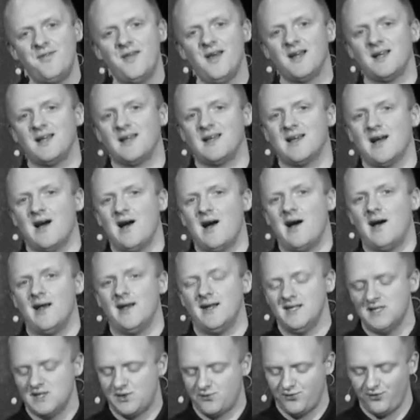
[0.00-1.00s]
that God
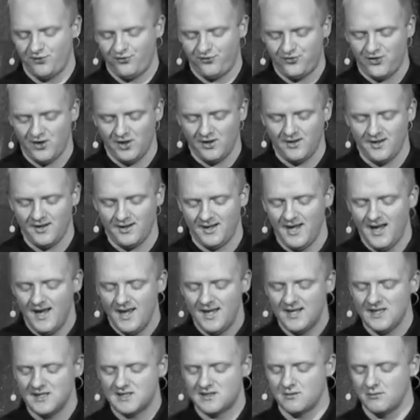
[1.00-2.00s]
is fulfilling
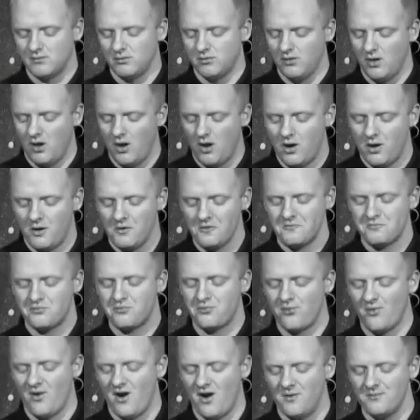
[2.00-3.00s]
his long
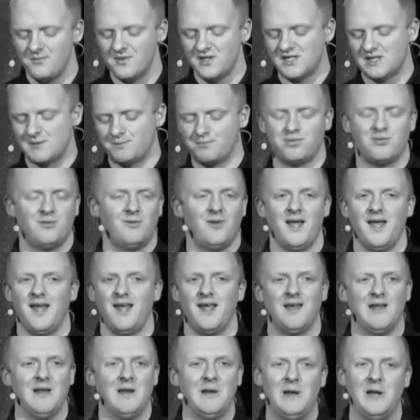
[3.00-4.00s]
promised
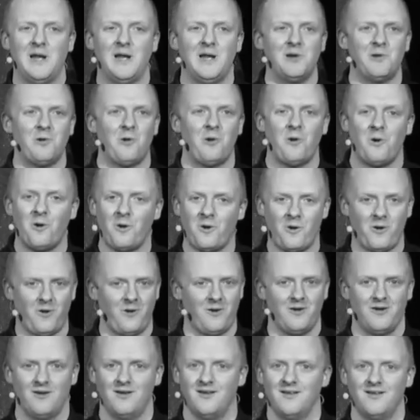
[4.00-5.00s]
plan in
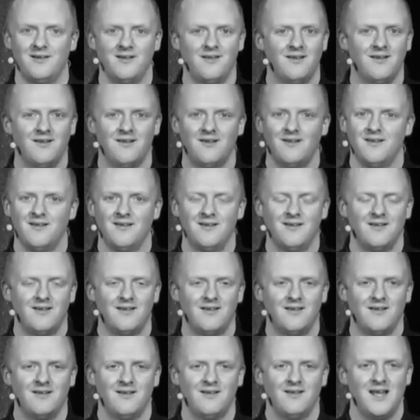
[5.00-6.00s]
her.
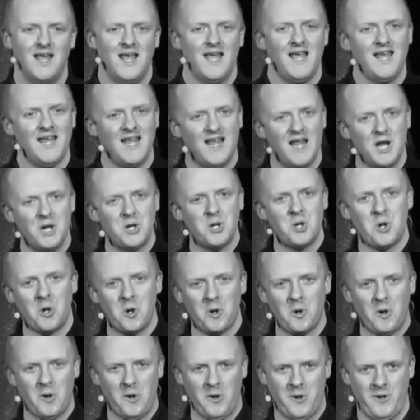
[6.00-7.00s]
In
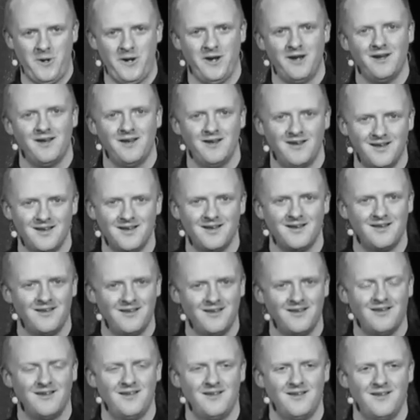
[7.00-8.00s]
her.
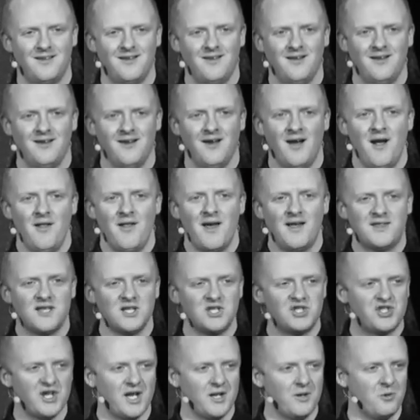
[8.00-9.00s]
That the
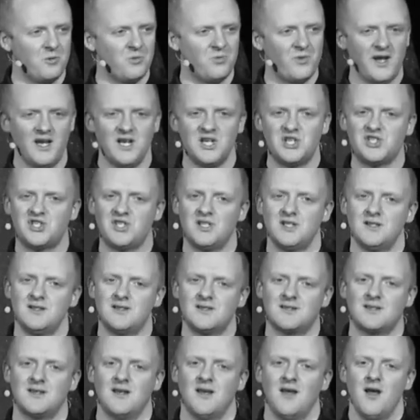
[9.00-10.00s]

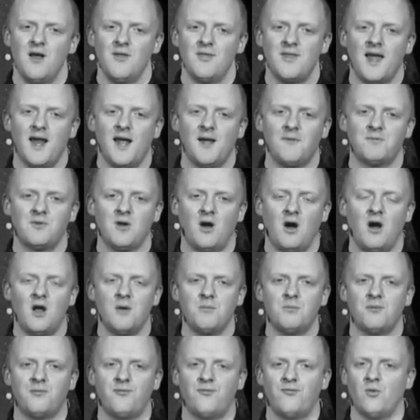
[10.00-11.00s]
generations that have
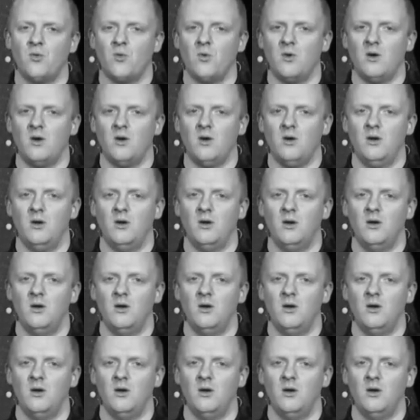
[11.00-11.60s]
gone before,